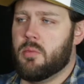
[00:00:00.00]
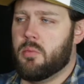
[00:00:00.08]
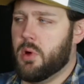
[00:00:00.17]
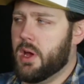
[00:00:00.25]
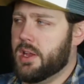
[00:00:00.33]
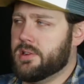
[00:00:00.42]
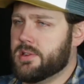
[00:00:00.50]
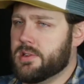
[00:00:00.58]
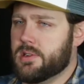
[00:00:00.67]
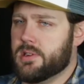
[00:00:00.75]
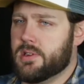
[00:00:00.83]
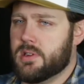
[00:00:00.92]
but
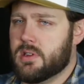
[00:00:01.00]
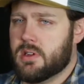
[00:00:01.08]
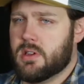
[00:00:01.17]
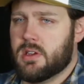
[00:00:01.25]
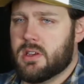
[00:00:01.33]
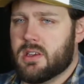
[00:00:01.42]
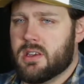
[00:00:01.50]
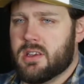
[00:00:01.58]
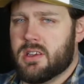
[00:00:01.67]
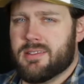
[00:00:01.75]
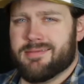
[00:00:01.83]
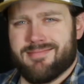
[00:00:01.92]

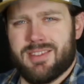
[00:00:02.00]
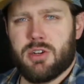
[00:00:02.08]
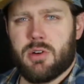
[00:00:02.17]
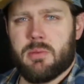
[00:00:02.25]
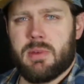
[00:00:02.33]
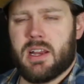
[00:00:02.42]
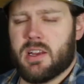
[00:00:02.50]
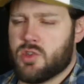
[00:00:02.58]
you know what I mean.